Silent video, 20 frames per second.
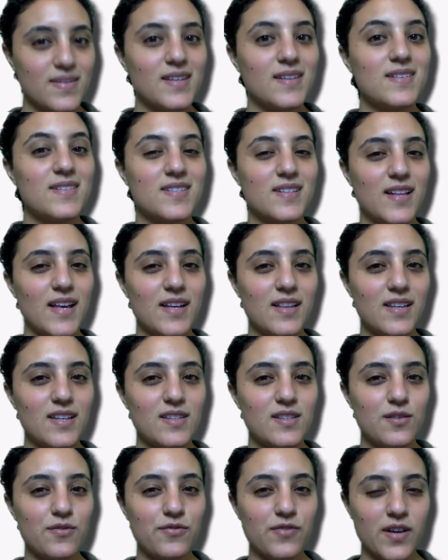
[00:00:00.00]
Slightly
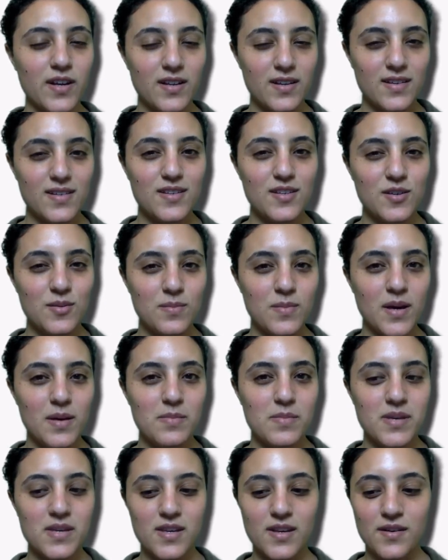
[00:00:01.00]
different. You might
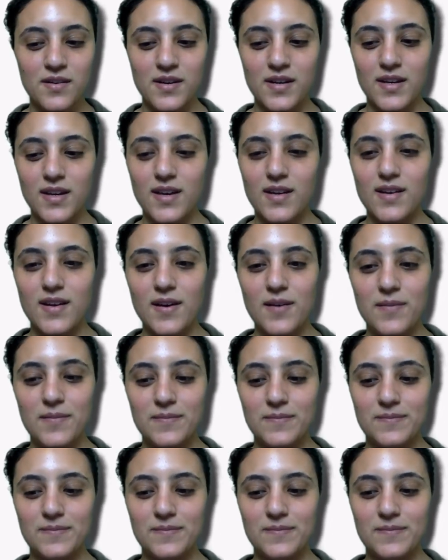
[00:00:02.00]
be hearing it now.